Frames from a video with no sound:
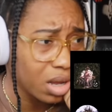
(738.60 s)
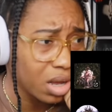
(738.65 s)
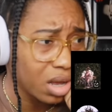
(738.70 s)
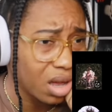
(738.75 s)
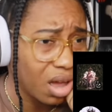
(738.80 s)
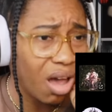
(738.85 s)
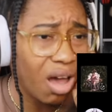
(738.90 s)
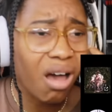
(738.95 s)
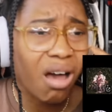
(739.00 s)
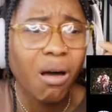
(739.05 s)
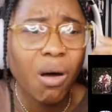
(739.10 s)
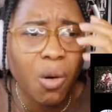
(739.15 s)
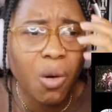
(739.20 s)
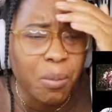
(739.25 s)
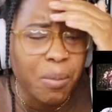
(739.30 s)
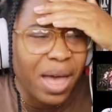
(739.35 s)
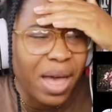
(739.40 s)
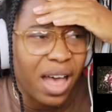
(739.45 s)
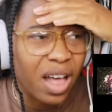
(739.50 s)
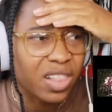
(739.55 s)
Oh,
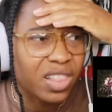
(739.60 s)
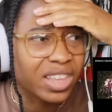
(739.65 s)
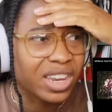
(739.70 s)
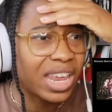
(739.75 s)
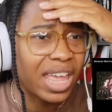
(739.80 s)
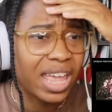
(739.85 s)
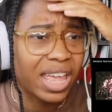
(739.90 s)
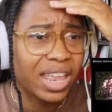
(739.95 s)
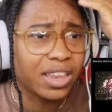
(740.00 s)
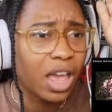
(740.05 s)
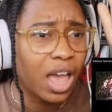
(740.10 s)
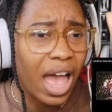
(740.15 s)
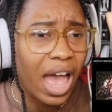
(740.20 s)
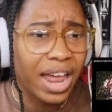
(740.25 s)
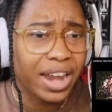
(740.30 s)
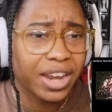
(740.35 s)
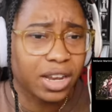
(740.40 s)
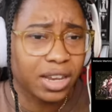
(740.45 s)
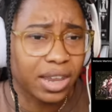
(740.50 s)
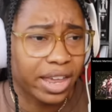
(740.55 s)
Melanie. I
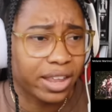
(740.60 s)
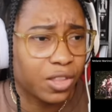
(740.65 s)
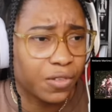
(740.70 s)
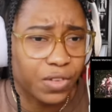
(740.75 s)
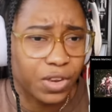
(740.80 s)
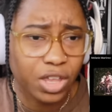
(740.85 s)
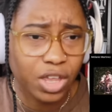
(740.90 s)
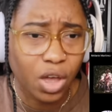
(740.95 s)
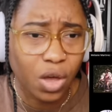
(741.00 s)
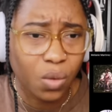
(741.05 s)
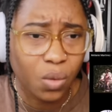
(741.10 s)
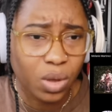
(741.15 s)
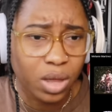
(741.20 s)
need to like the video.